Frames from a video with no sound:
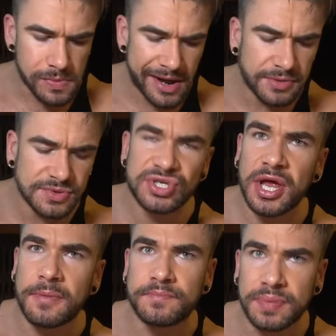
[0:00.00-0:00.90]
I don't want to
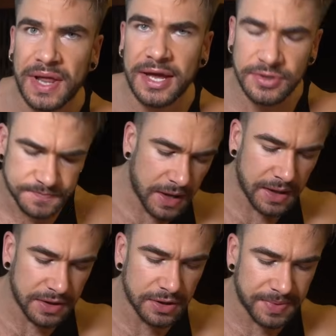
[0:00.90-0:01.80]
say bland, a
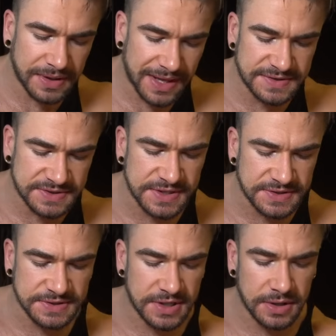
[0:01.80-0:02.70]
little bit less
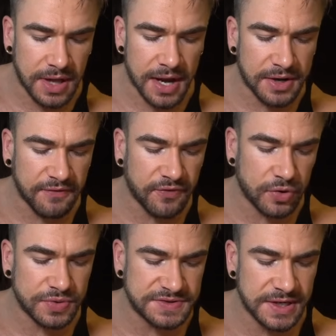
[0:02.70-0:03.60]
seasonings than a lot of different
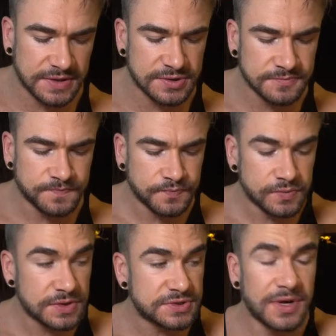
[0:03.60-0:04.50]
cuisines.
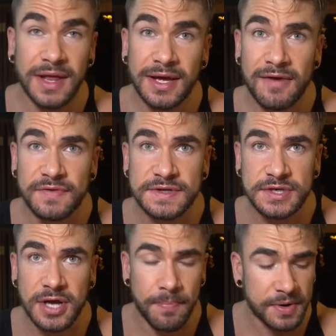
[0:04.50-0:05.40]
So I like having these
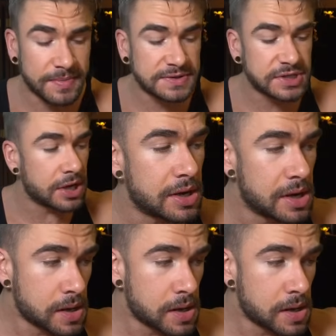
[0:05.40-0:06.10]
accompaniments here.